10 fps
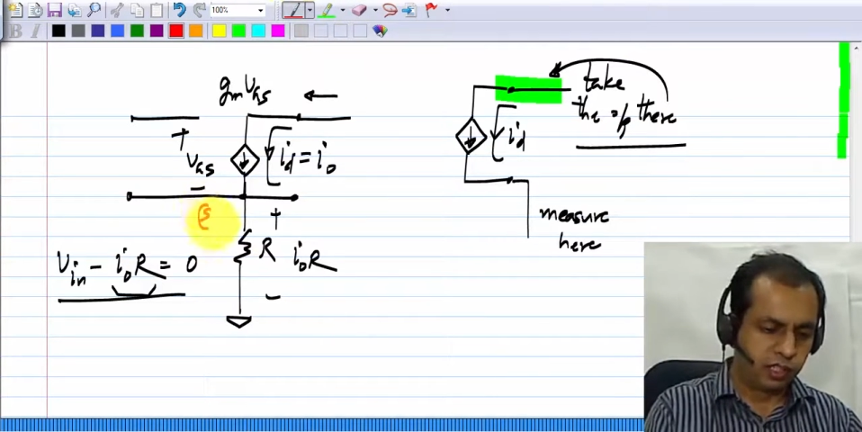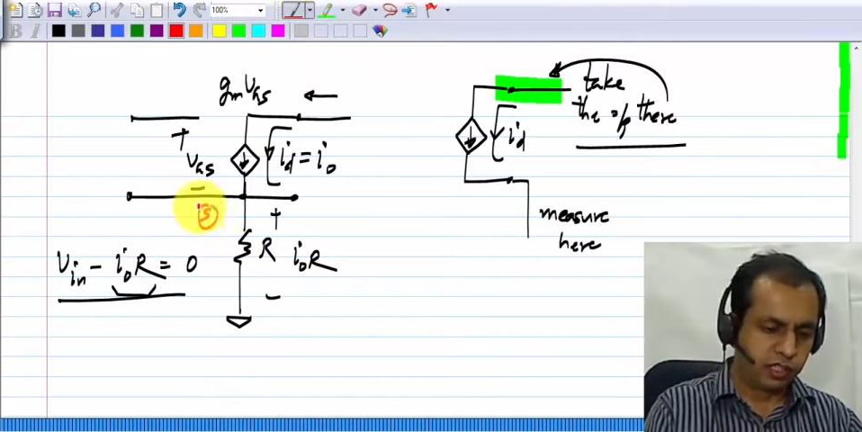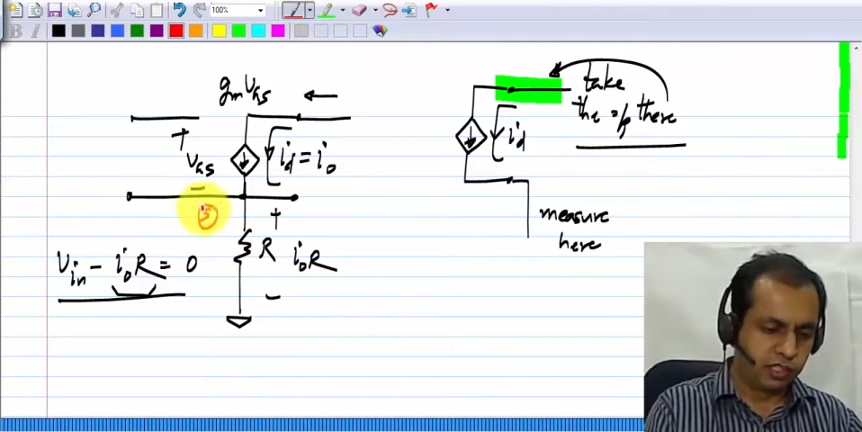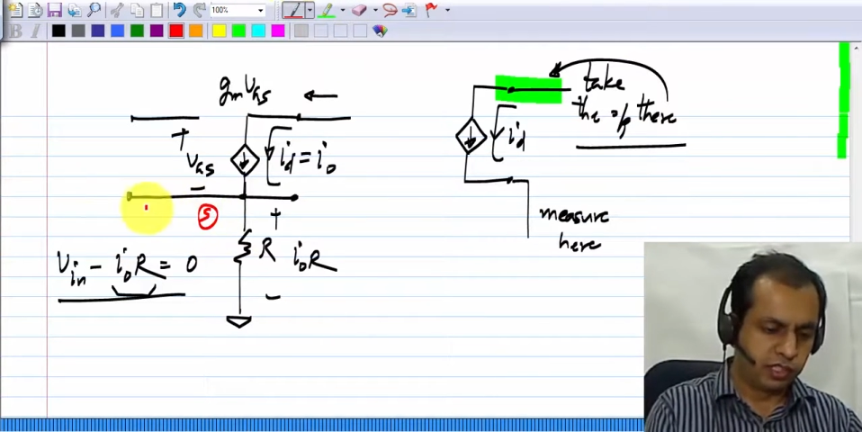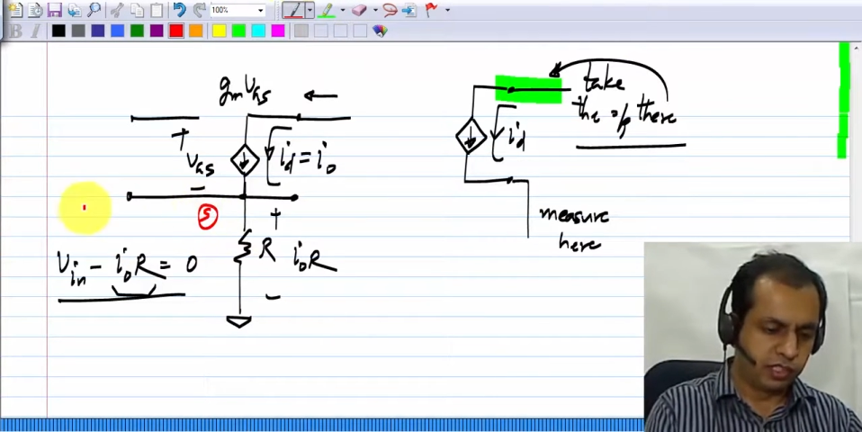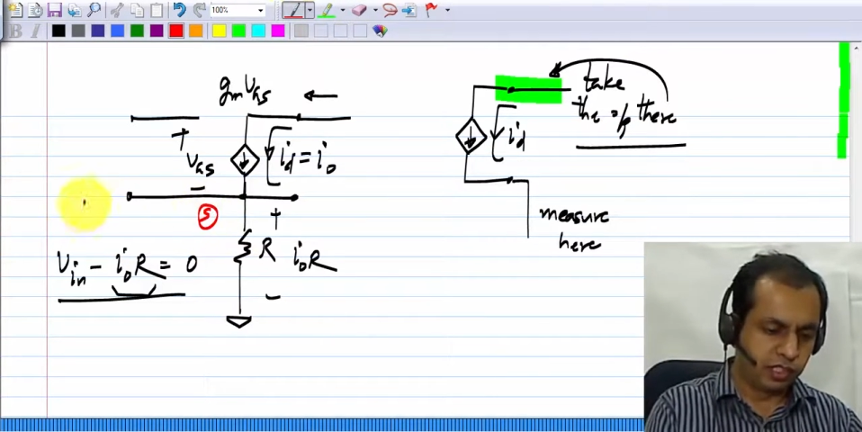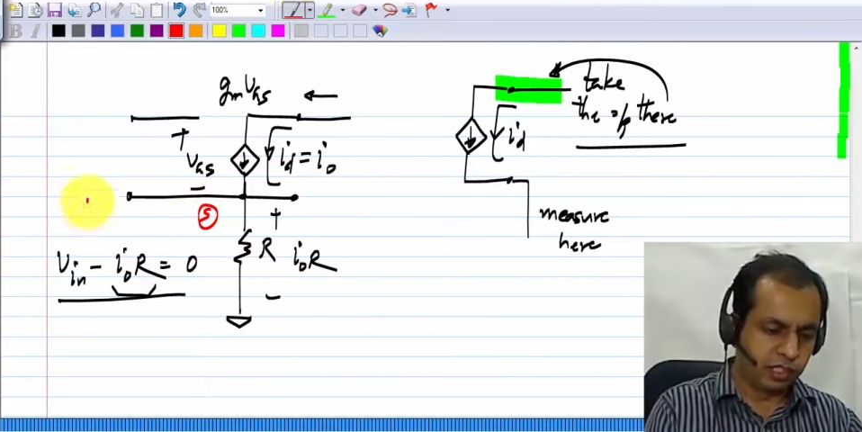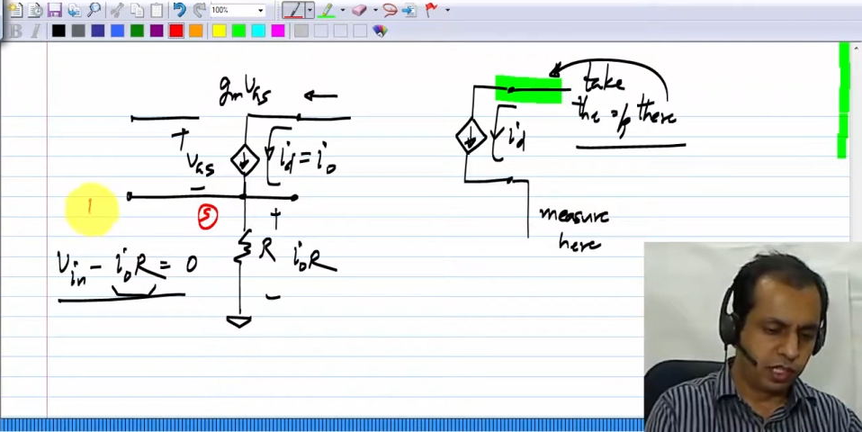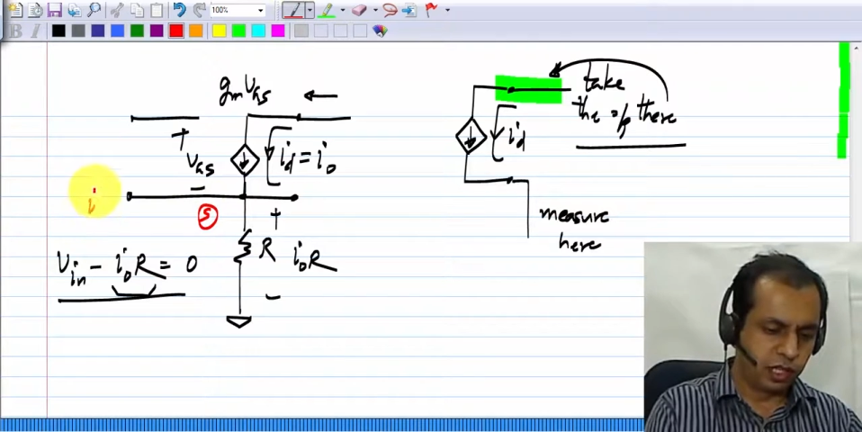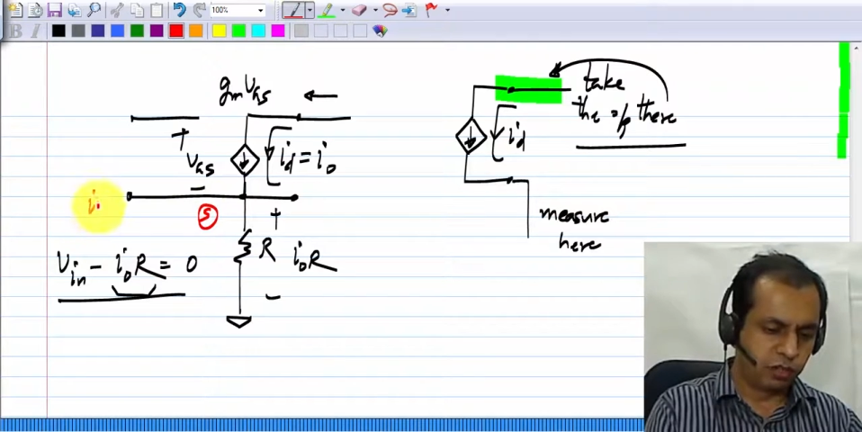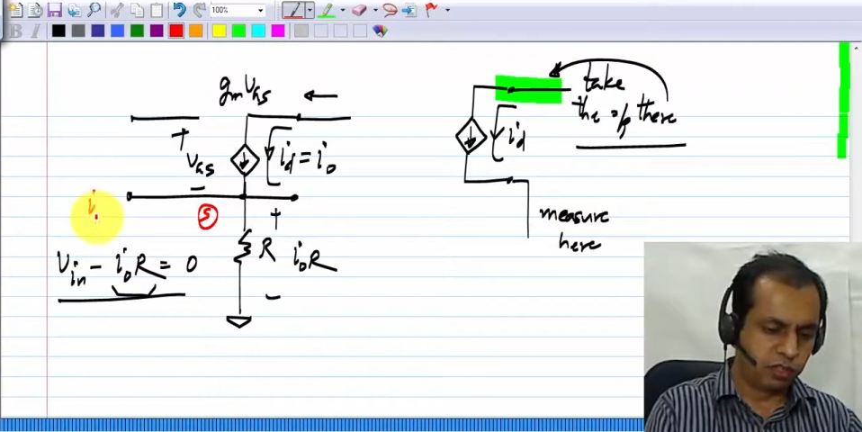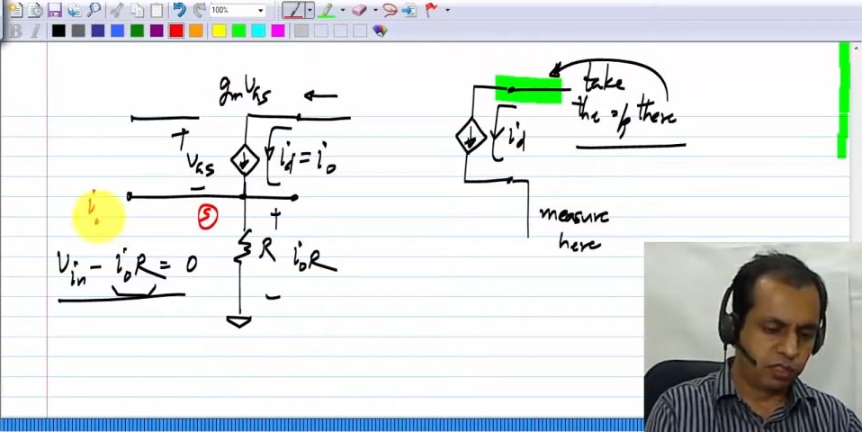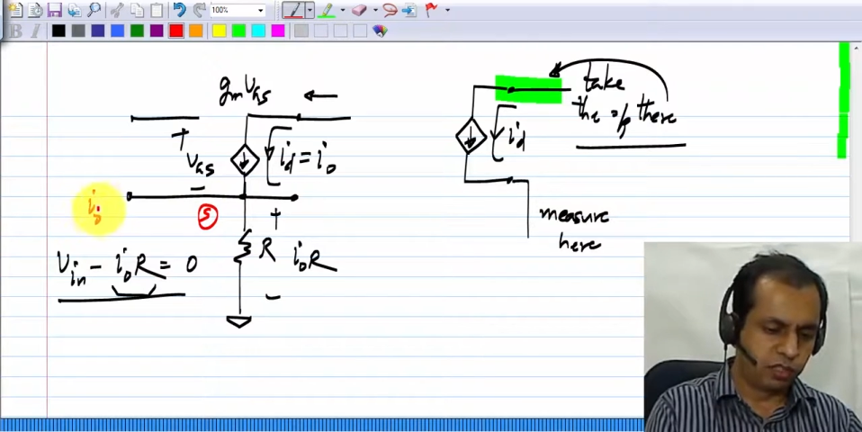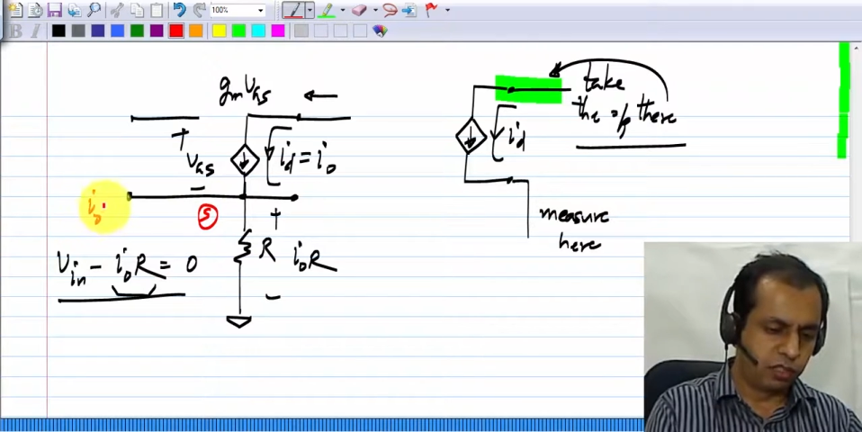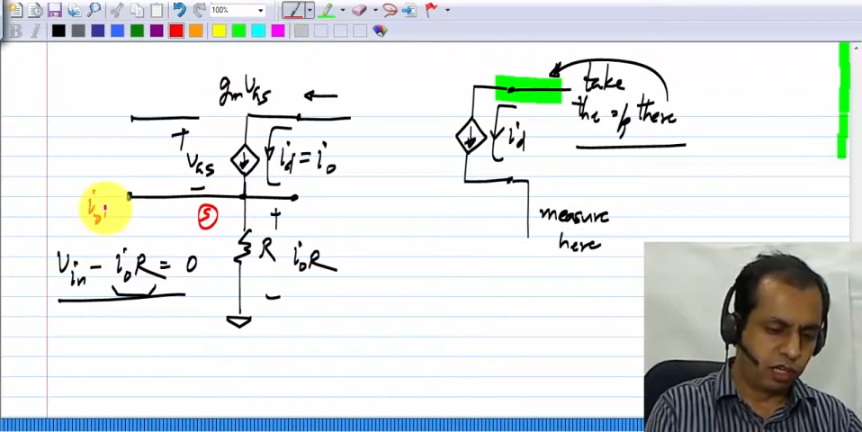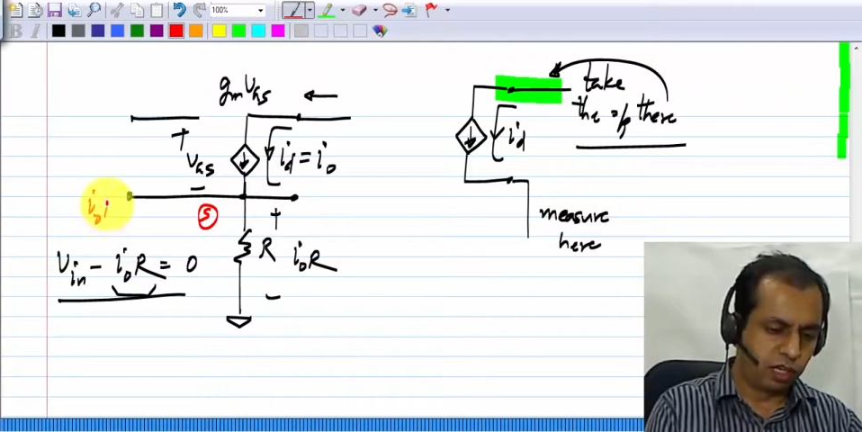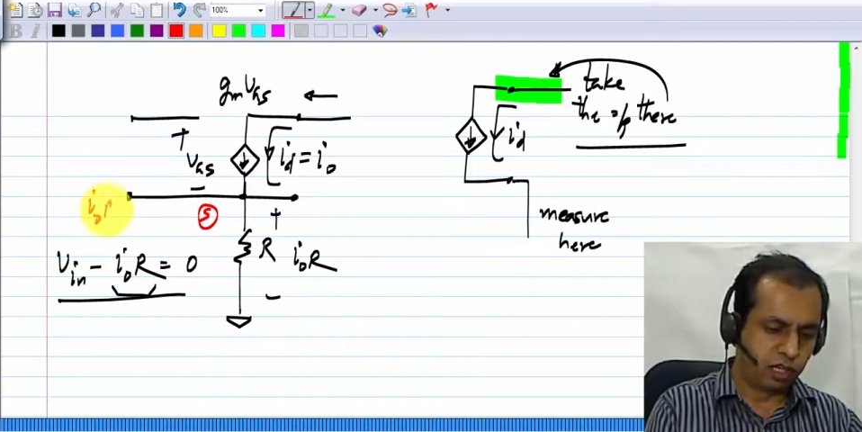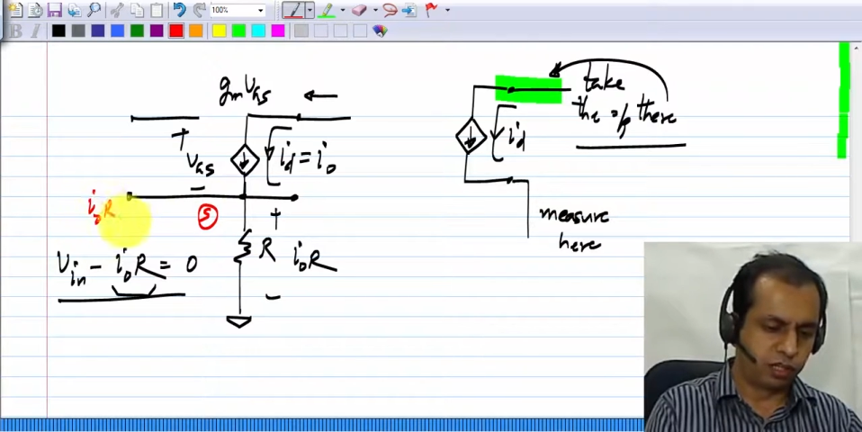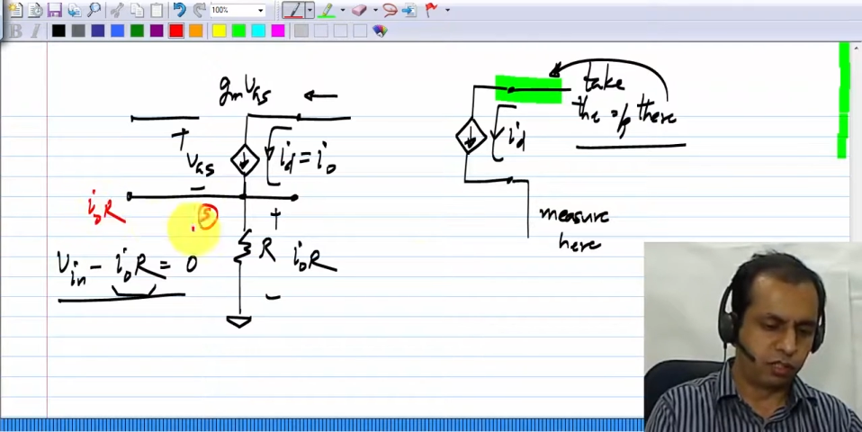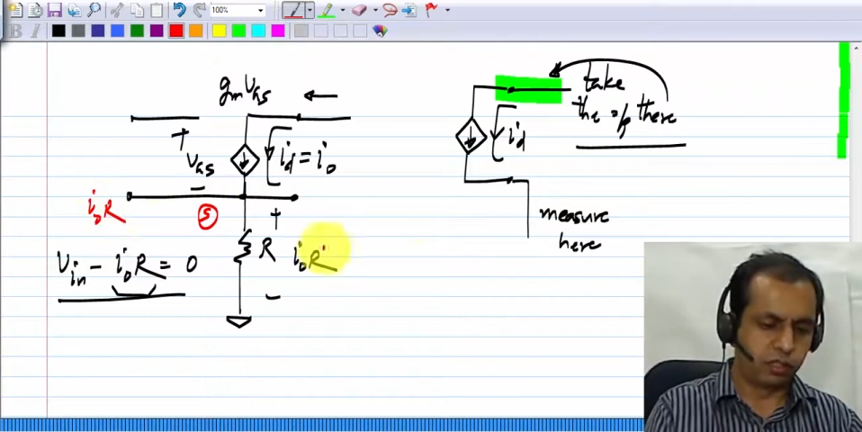is I naught R.